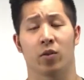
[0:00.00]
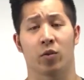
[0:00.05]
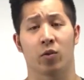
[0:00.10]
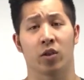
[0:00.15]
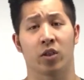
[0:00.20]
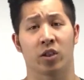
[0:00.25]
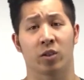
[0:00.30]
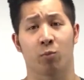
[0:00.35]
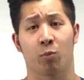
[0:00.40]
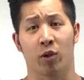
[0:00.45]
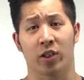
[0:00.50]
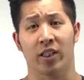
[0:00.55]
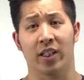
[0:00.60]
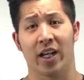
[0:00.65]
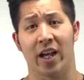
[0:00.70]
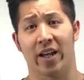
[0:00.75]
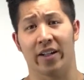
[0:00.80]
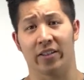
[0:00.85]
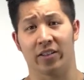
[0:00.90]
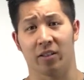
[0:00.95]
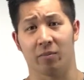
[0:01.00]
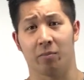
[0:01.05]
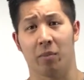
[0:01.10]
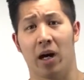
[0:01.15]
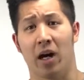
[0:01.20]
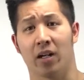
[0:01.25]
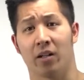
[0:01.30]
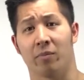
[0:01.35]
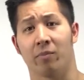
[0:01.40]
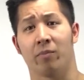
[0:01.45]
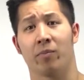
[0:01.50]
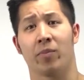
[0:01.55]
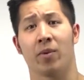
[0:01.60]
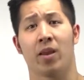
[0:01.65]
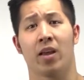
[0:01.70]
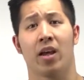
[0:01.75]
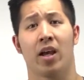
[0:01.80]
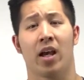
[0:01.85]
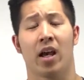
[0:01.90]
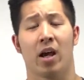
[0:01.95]
the springy hand is on bottom,
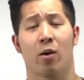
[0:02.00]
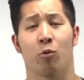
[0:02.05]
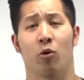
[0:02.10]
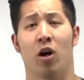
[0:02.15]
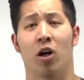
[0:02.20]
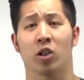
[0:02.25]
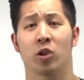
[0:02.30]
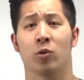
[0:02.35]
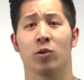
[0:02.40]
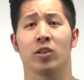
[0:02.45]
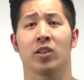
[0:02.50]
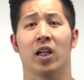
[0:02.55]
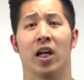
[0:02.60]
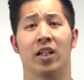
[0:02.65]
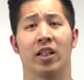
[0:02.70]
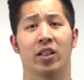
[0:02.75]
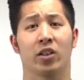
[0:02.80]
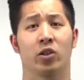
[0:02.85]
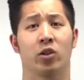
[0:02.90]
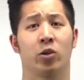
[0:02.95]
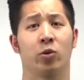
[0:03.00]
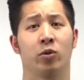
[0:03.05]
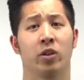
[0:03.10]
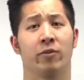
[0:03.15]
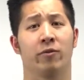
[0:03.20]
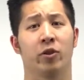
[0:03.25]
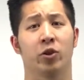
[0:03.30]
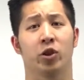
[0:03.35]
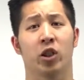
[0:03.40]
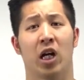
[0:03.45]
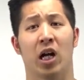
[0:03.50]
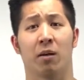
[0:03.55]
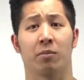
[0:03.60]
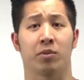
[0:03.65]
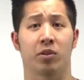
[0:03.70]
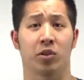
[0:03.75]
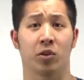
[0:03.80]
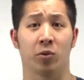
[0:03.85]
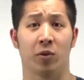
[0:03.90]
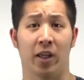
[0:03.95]
and we're also assigning two different
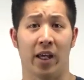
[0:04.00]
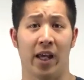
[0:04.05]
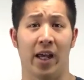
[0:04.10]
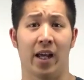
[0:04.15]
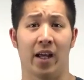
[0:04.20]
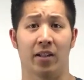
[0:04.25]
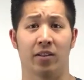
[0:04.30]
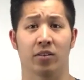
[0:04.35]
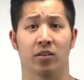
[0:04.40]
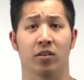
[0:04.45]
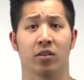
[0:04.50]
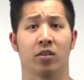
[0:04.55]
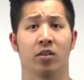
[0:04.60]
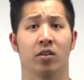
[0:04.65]
jobs to the hands.